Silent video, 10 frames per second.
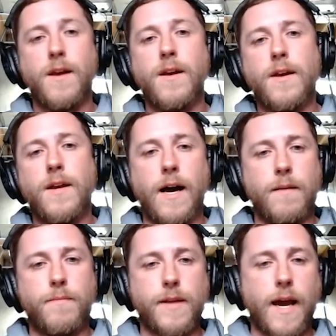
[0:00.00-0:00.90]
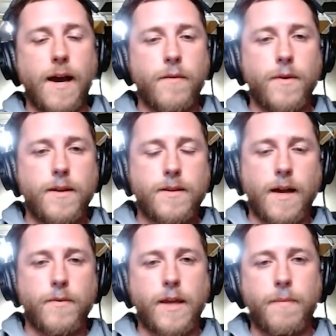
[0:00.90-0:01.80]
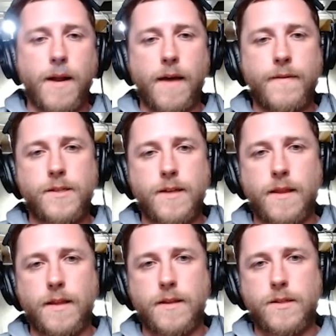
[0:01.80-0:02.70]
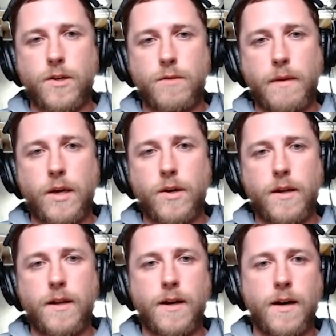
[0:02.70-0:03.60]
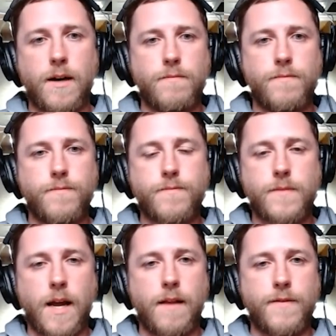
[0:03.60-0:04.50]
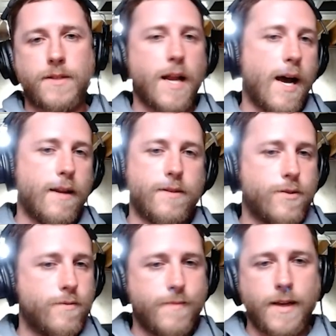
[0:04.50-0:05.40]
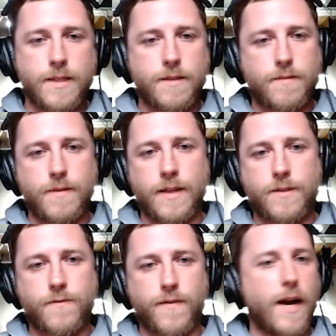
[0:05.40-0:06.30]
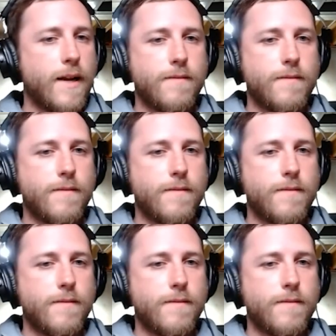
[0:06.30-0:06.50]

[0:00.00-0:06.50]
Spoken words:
But yeah, I would keep an eye on this. I think this could be good, and if it's not, it's fine.